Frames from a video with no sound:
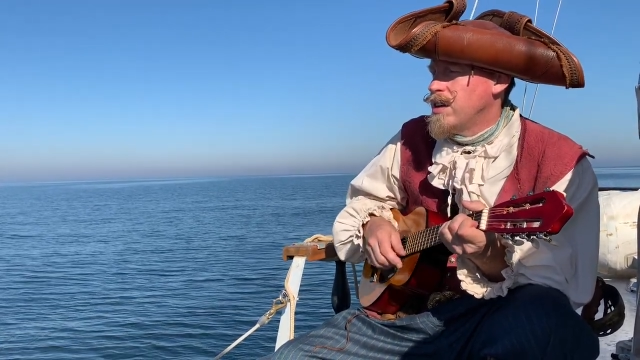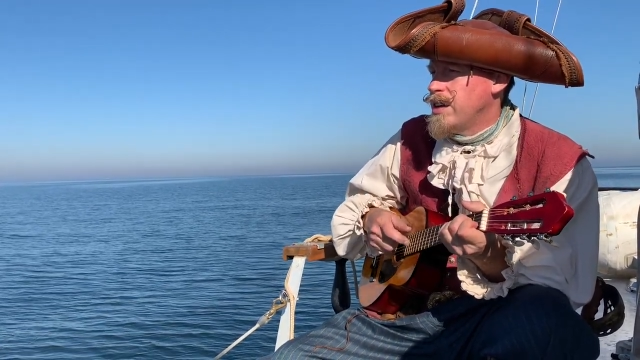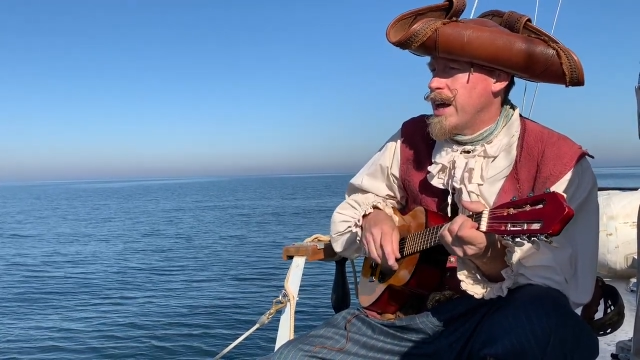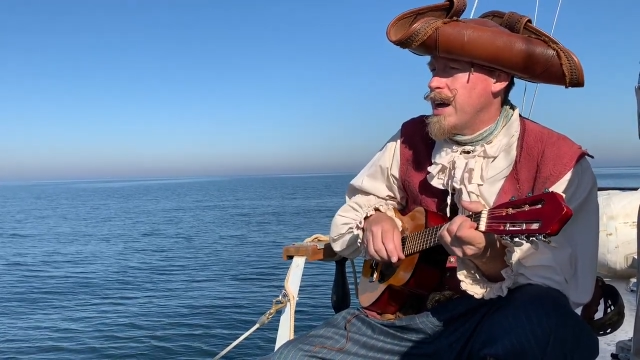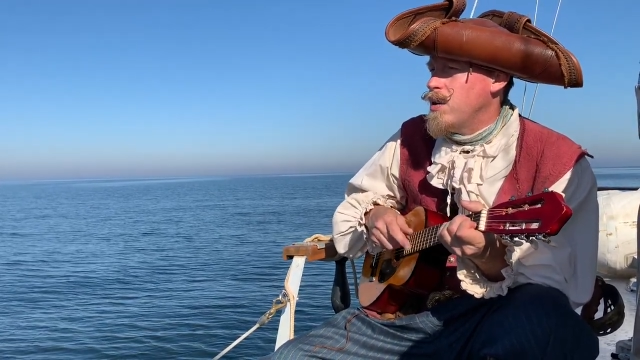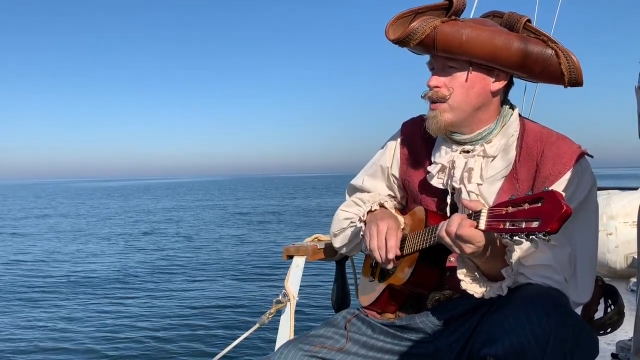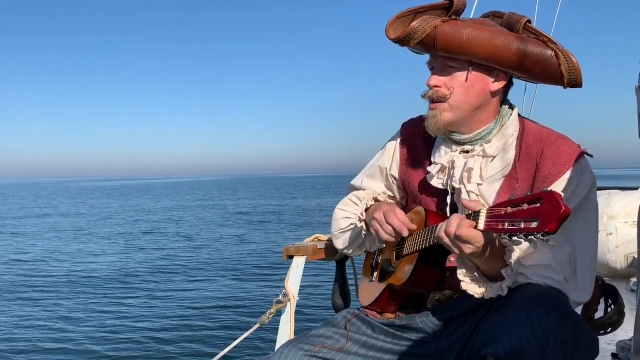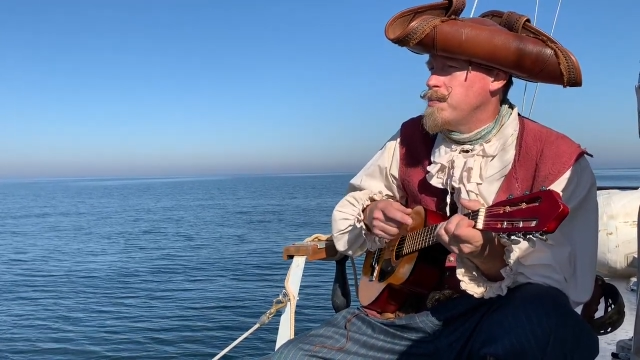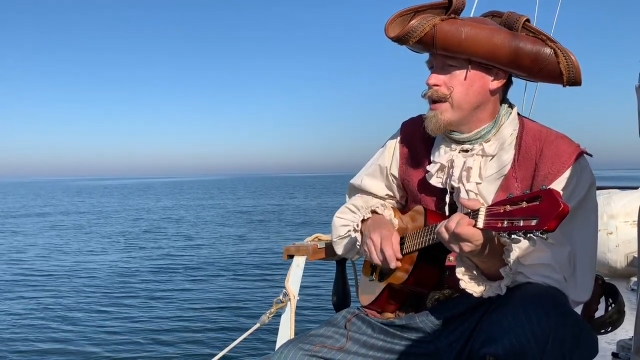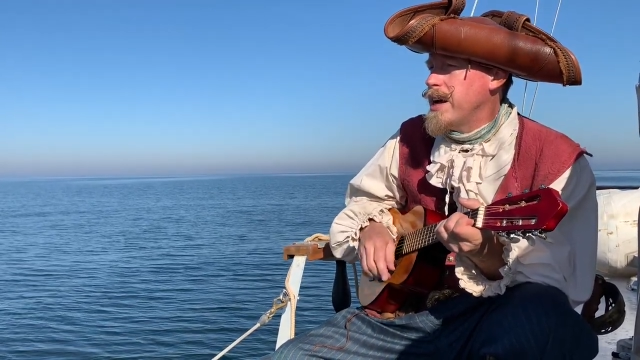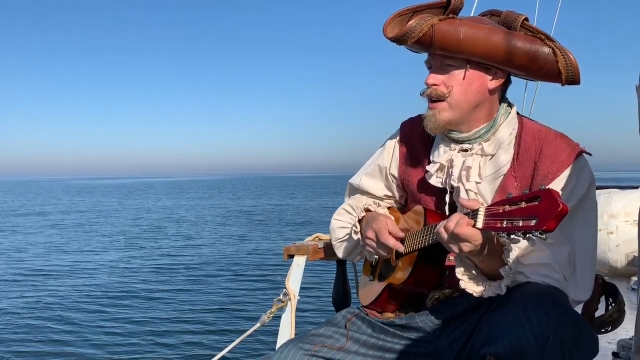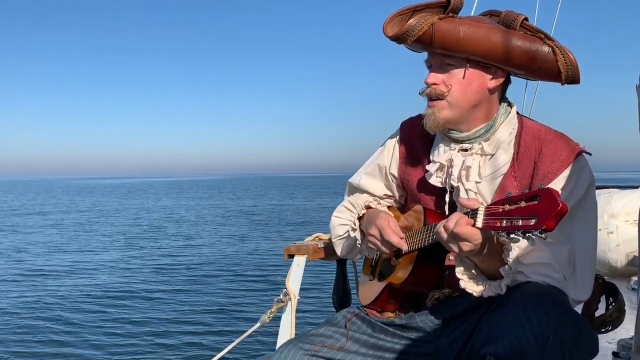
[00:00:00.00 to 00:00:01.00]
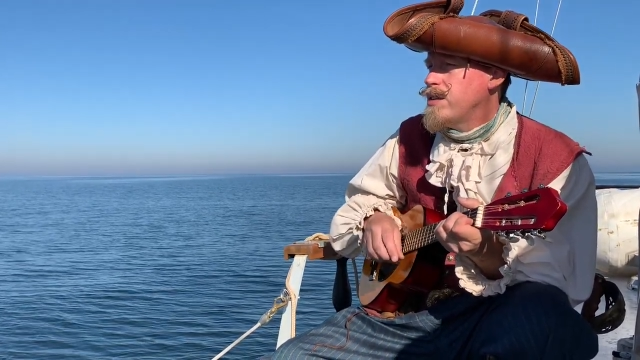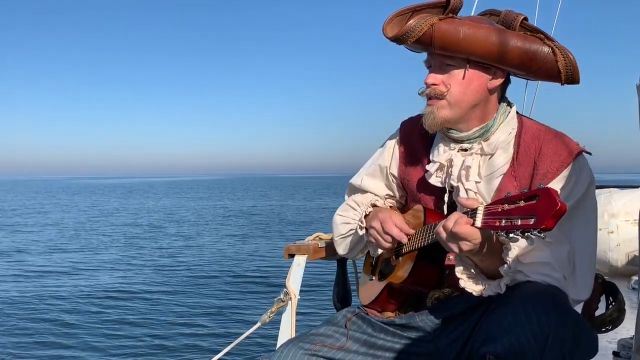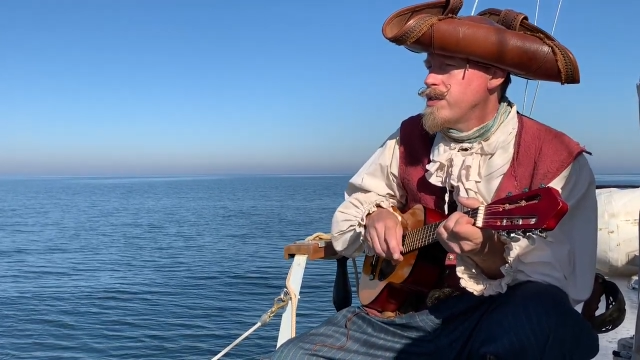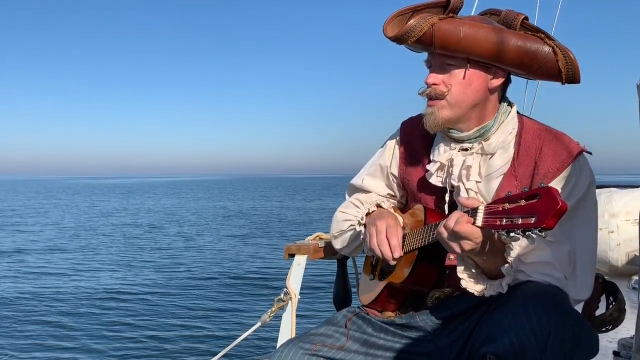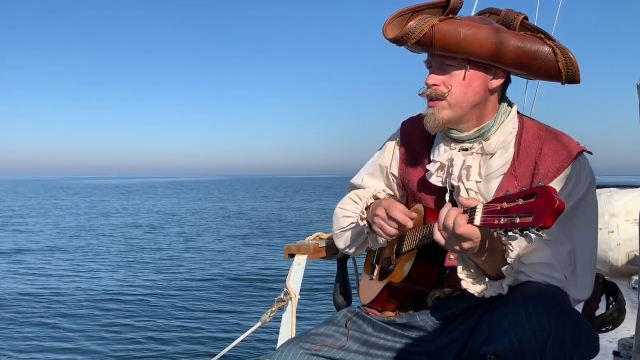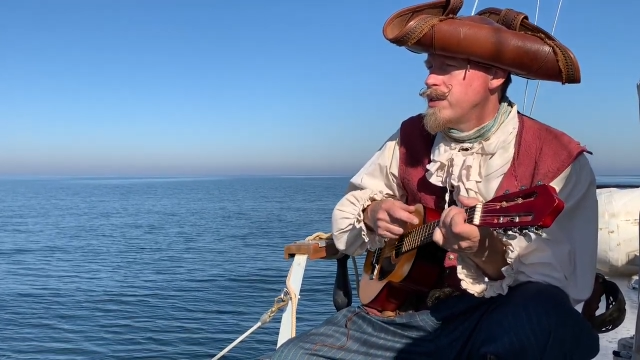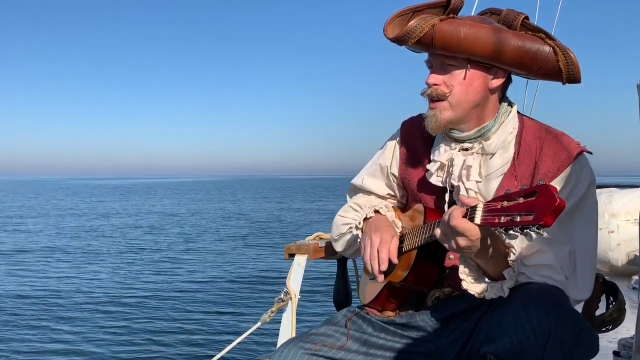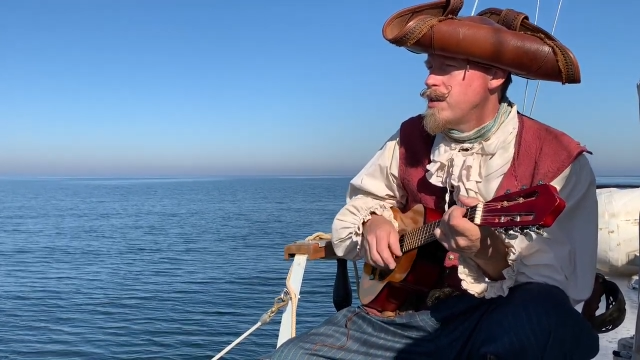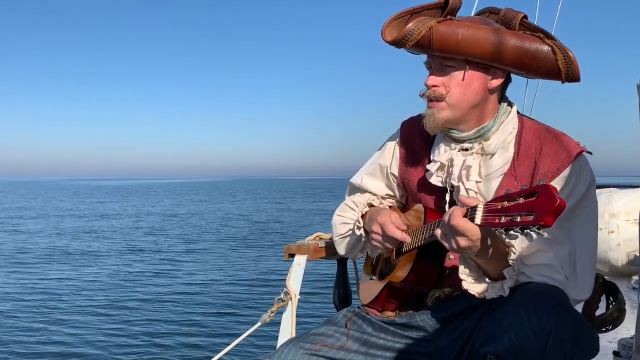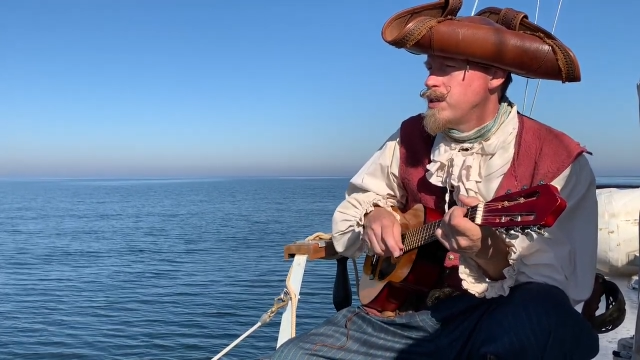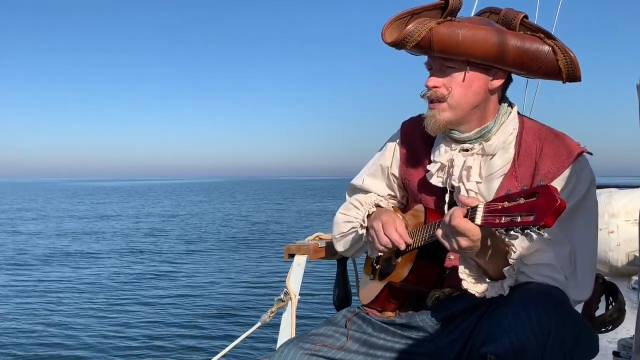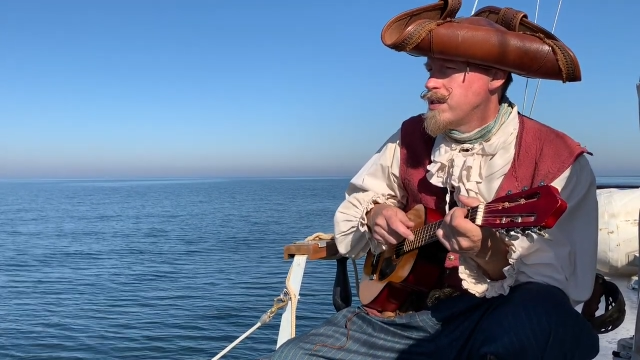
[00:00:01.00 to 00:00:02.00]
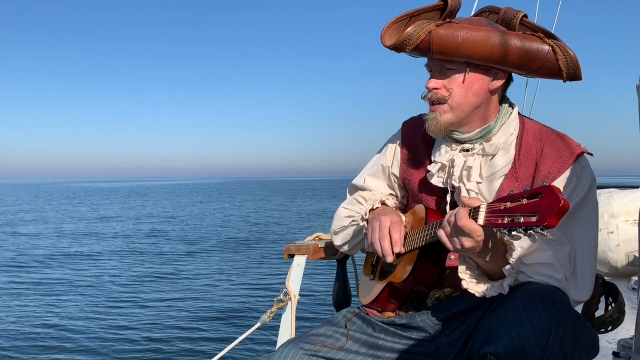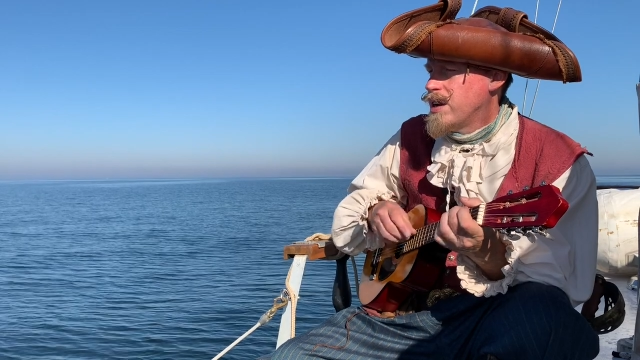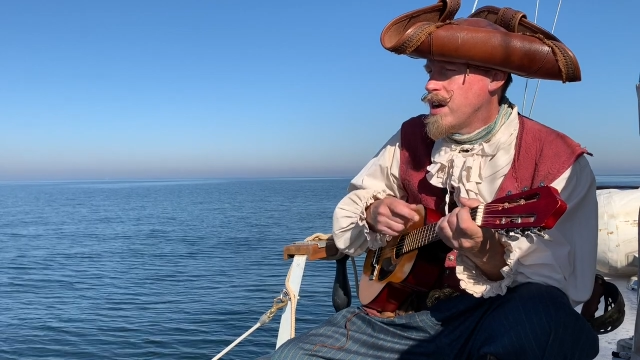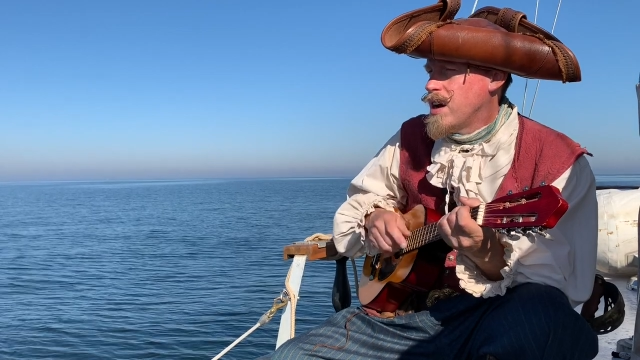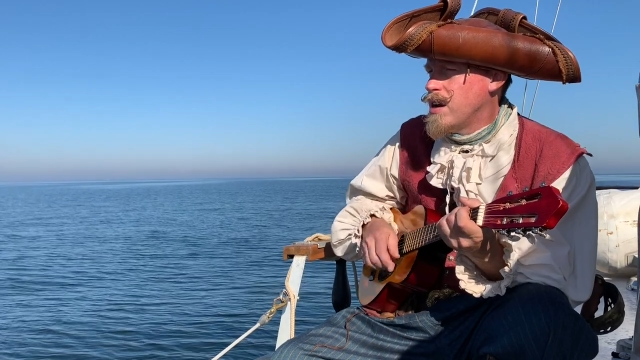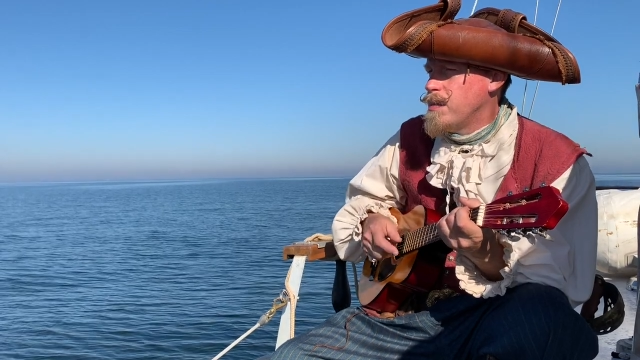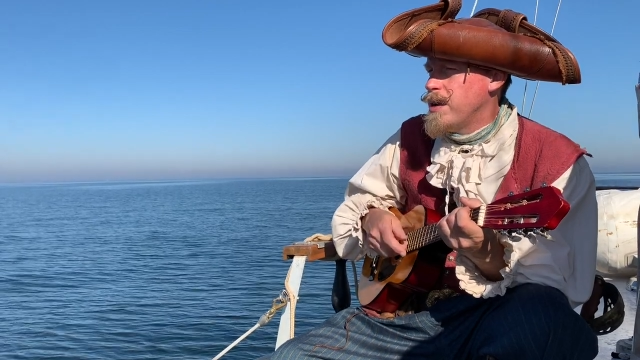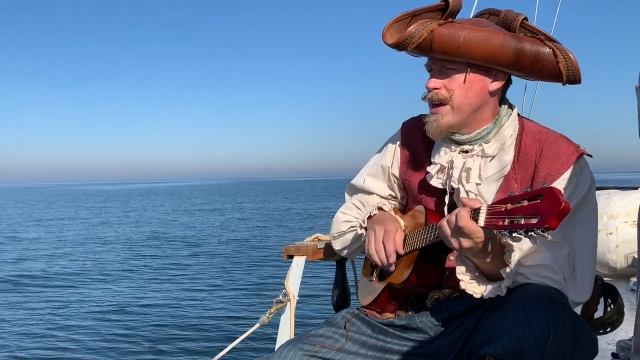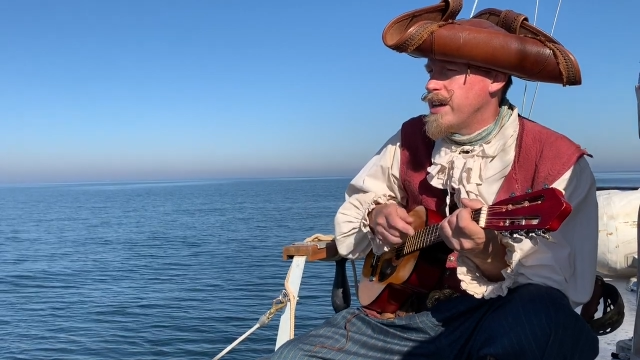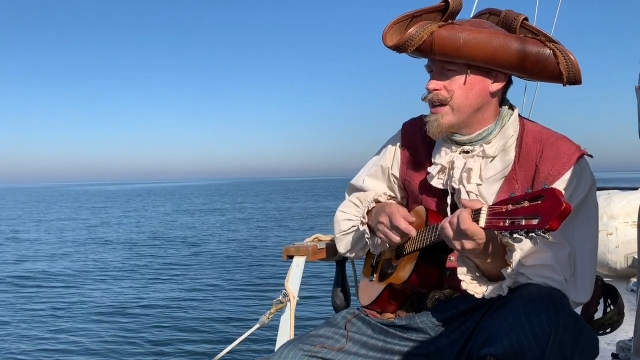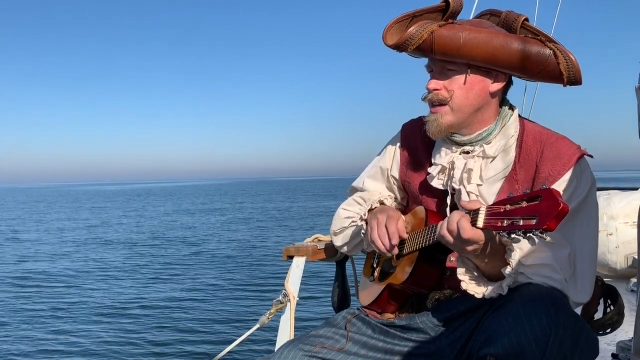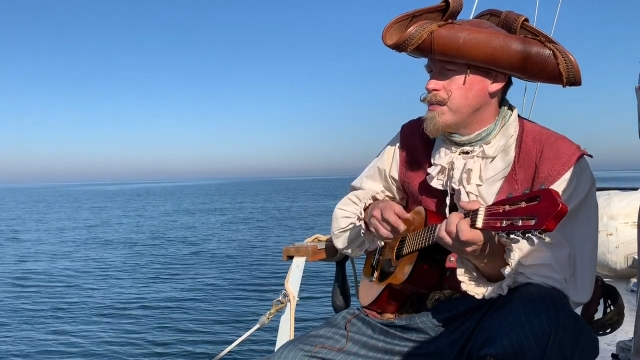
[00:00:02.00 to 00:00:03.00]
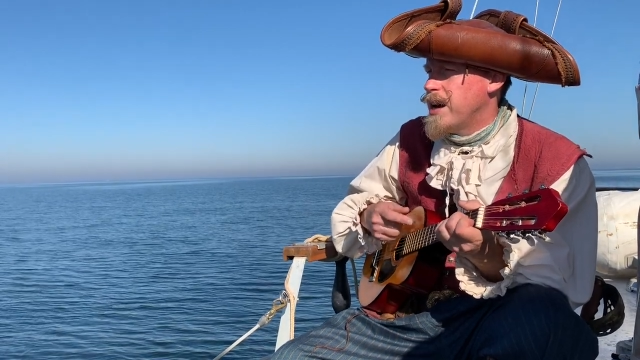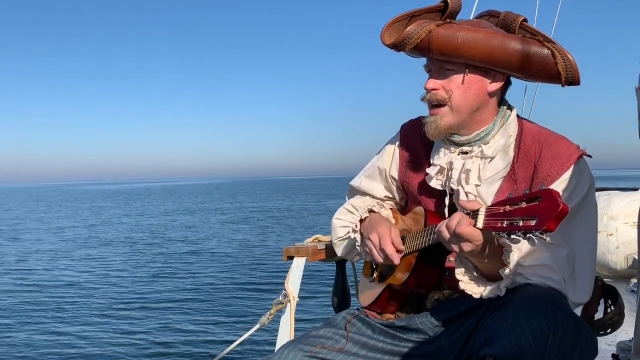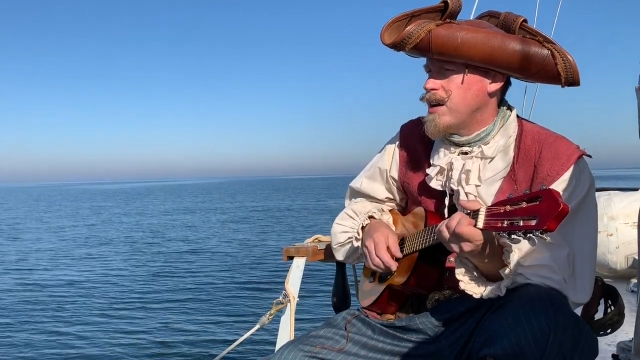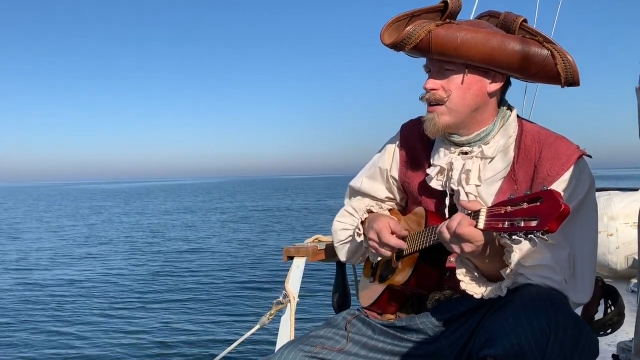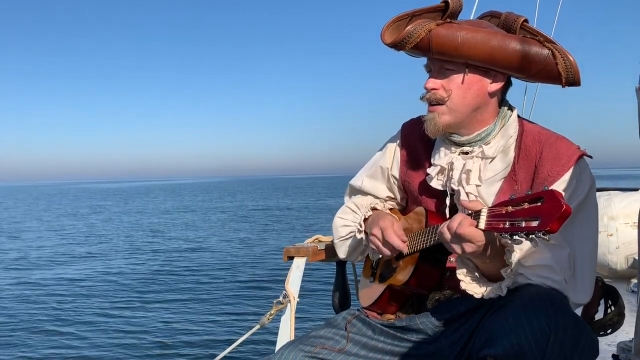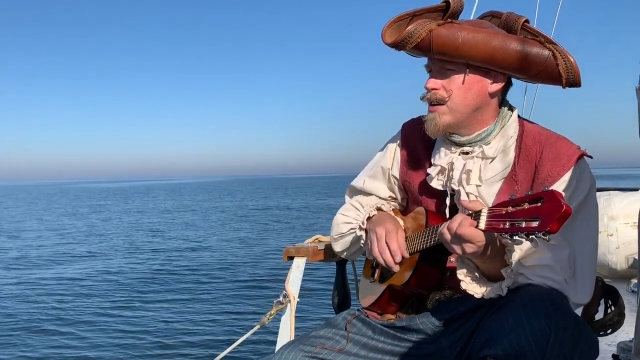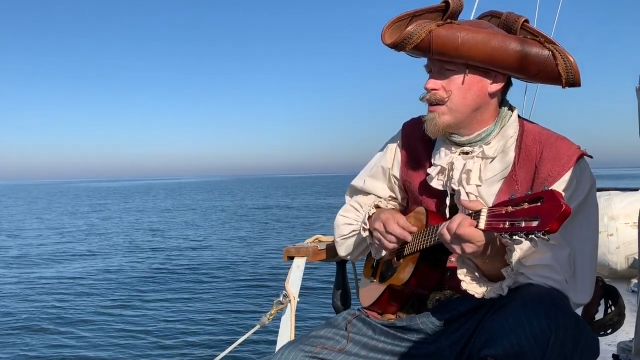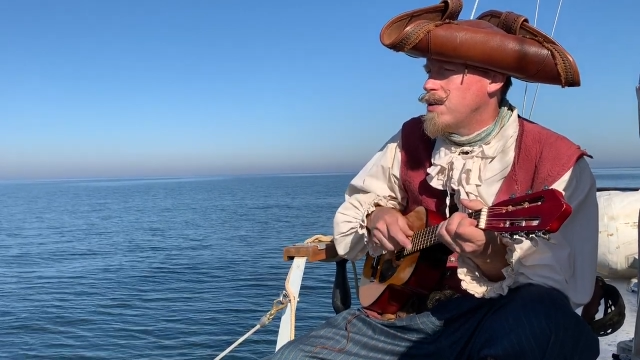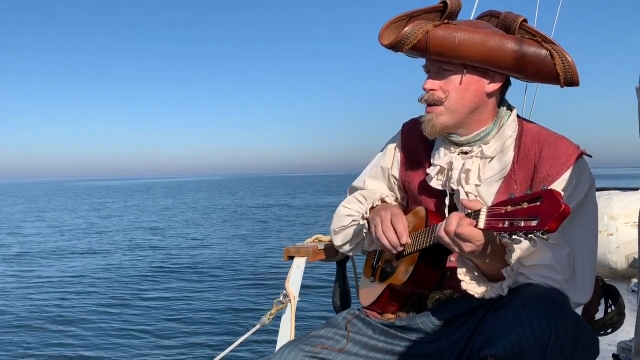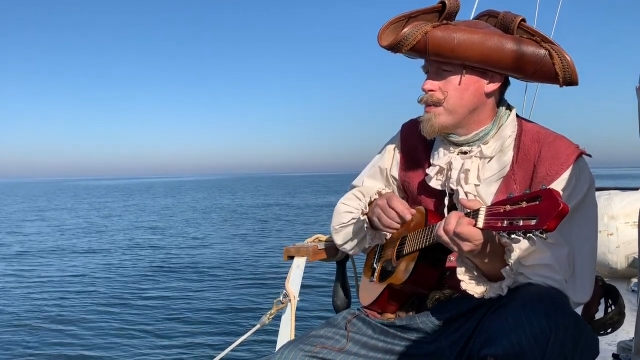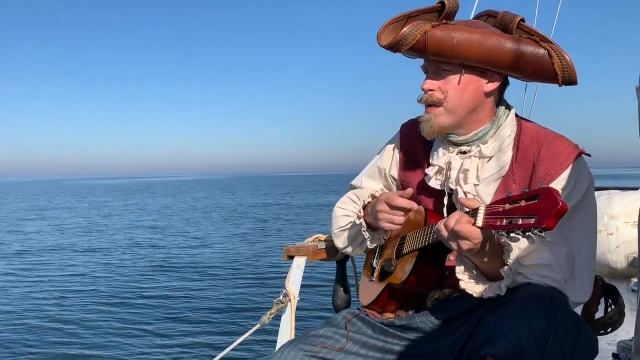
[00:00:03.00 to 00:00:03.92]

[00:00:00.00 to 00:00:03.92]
Now we're bound for old Dublin in our manly bower, where a